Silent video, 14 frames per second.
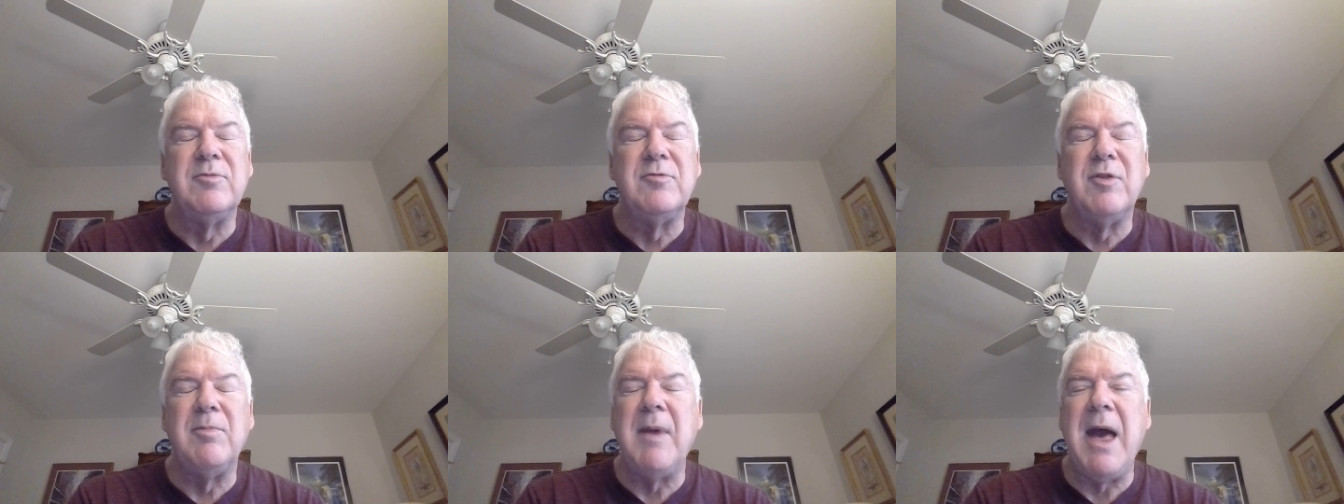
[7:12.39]

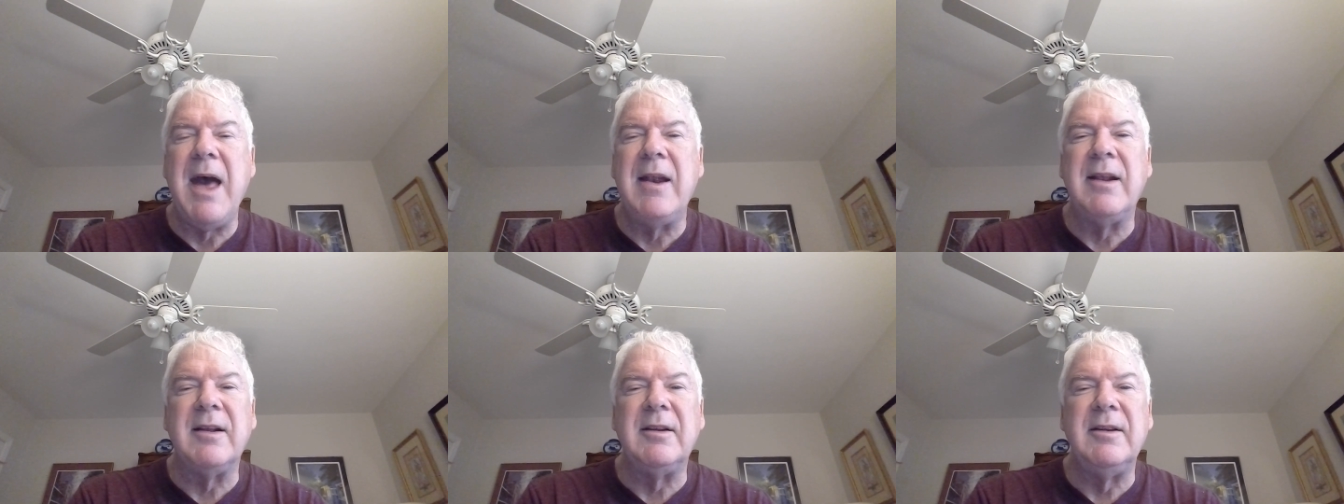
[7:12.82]

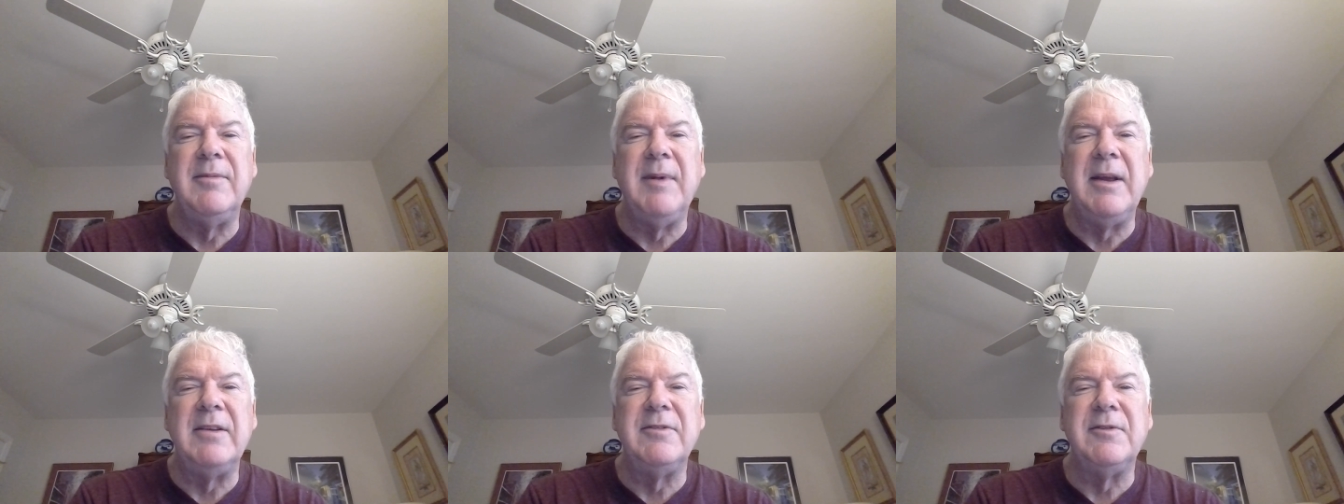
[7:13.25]
dramatically
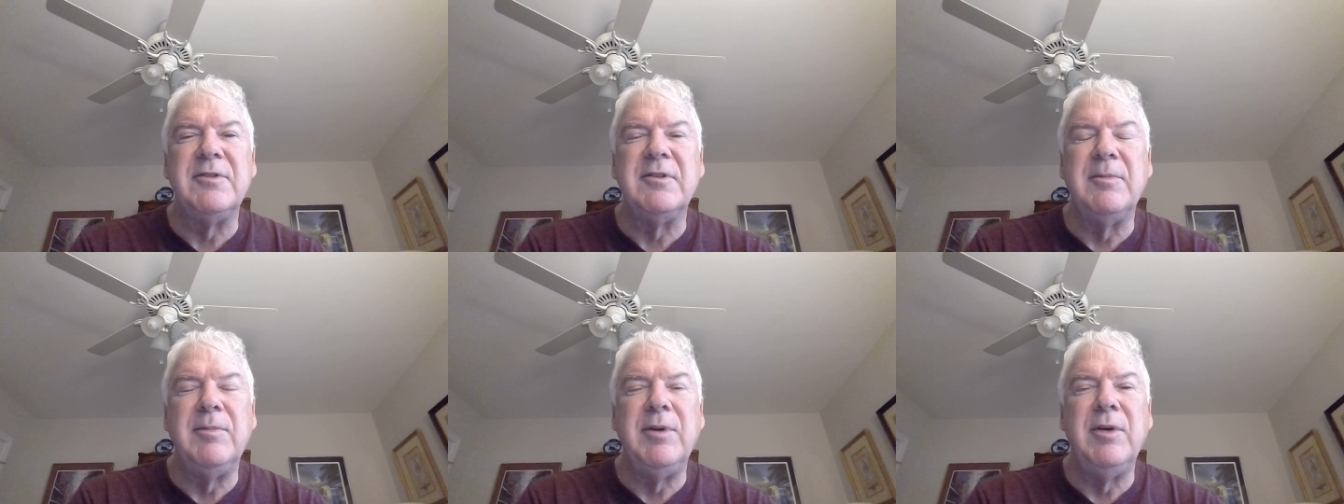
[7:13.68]
makes for
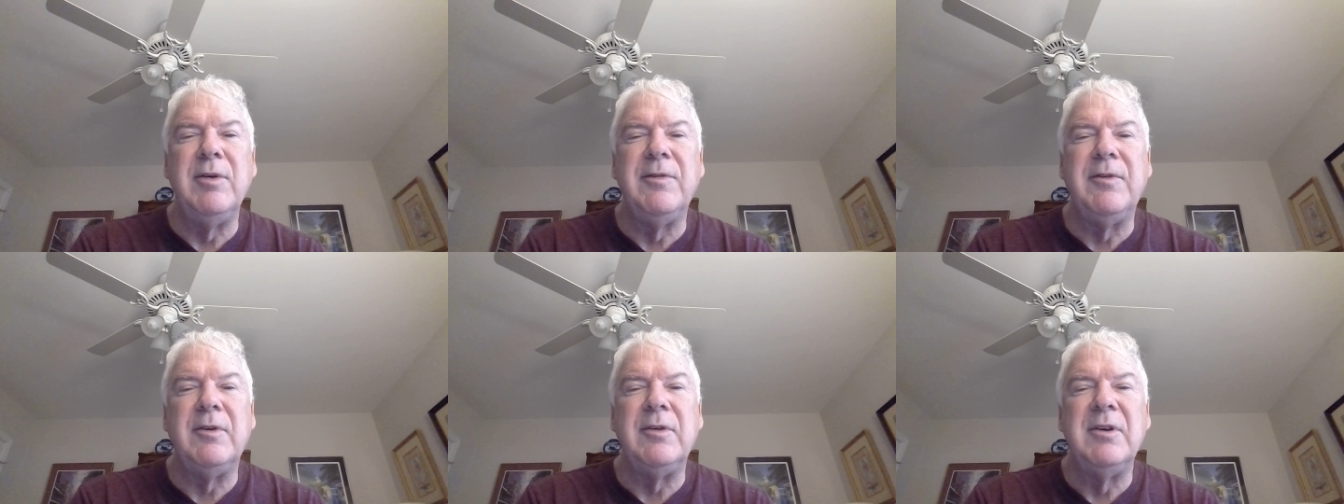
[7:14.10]
some
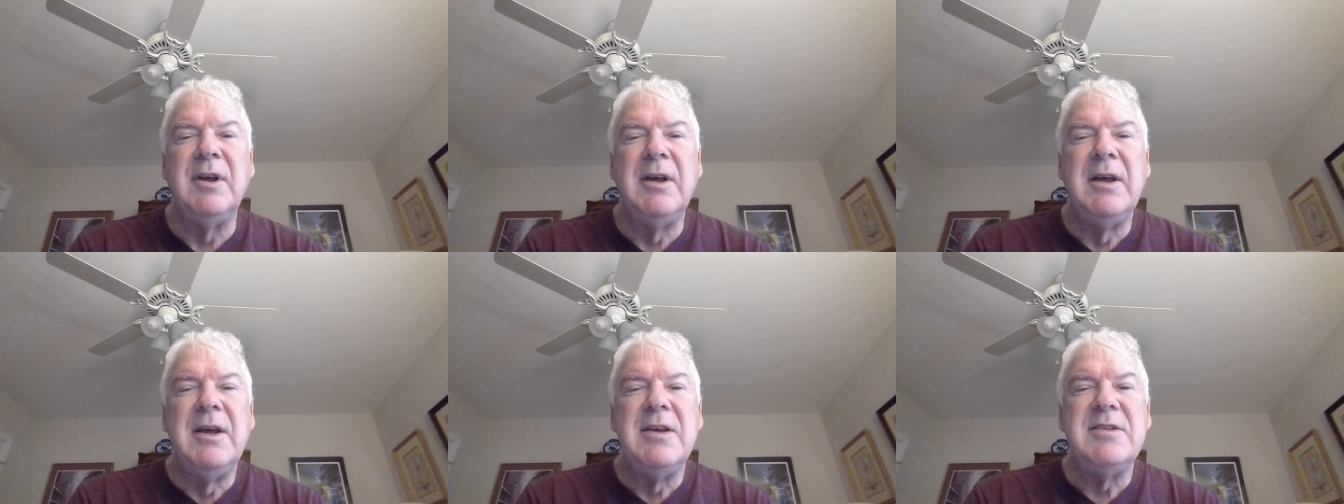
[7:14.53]
beautiful
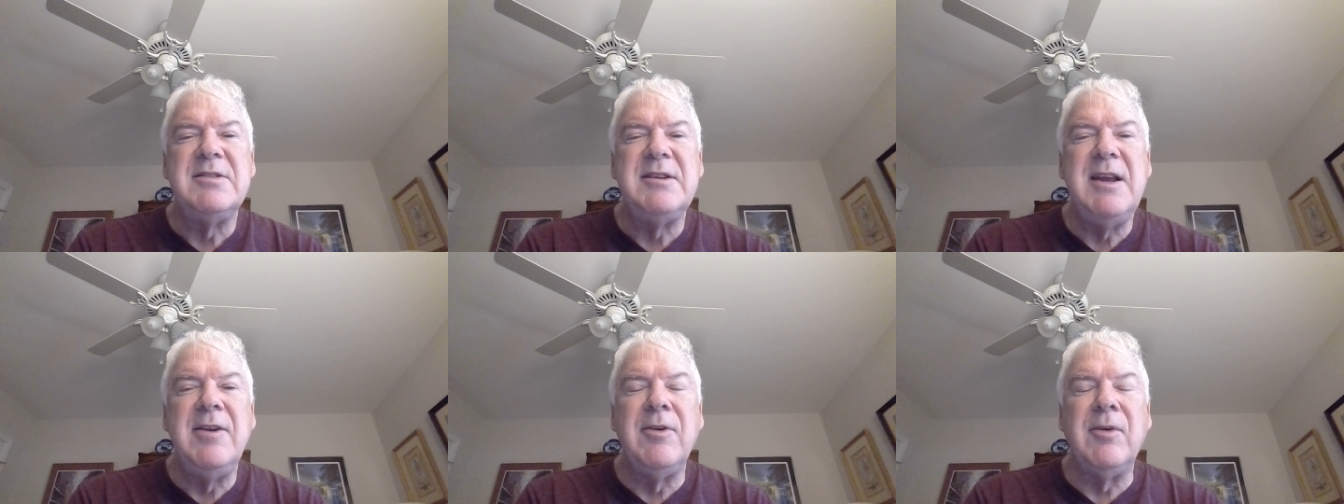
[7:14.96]

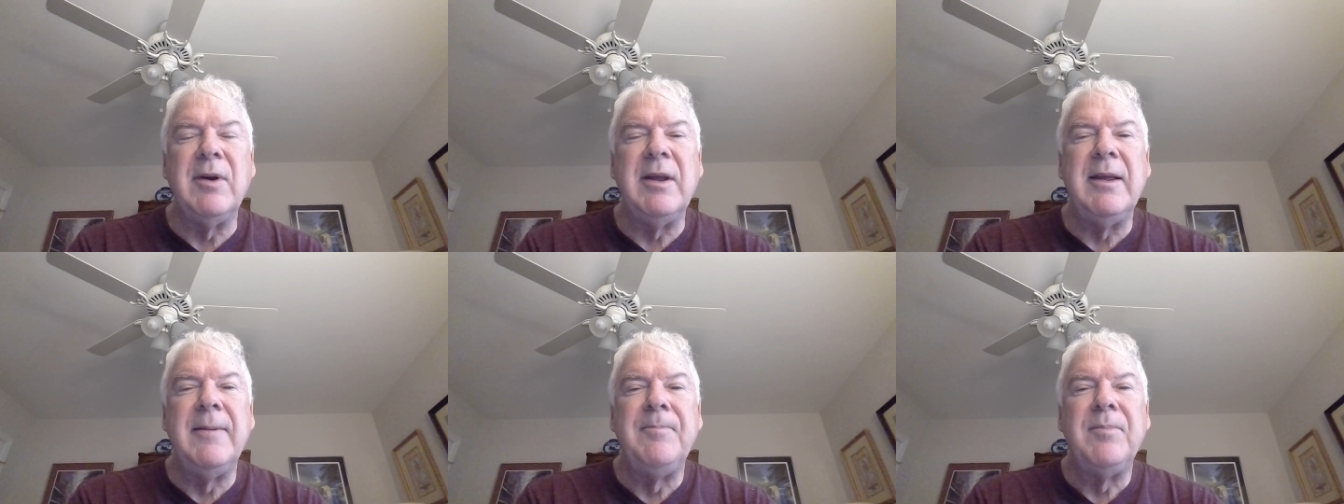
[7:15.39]
scenery